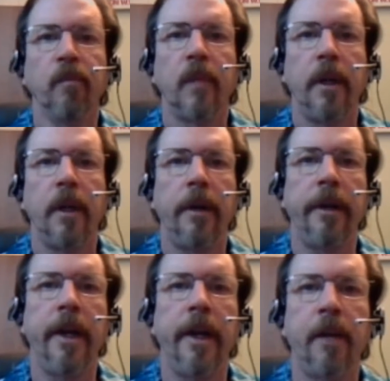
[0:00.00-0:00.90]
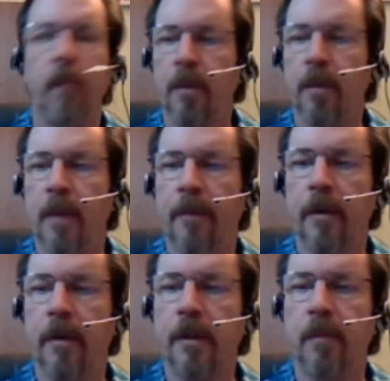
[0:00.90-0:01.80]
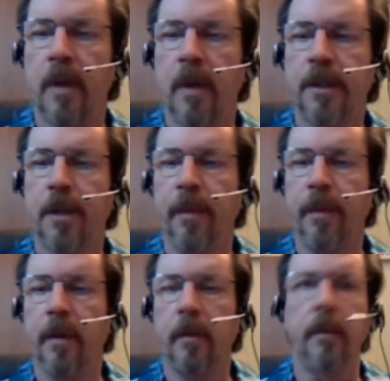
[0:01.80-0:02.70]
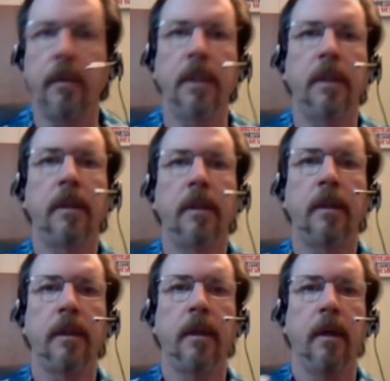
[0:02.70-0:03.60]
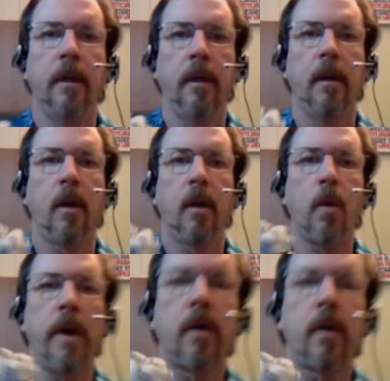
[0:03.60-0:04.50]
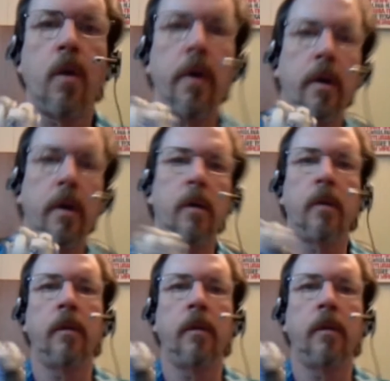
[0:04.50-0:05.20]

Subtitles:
Here I am with my first monster build. Quad coil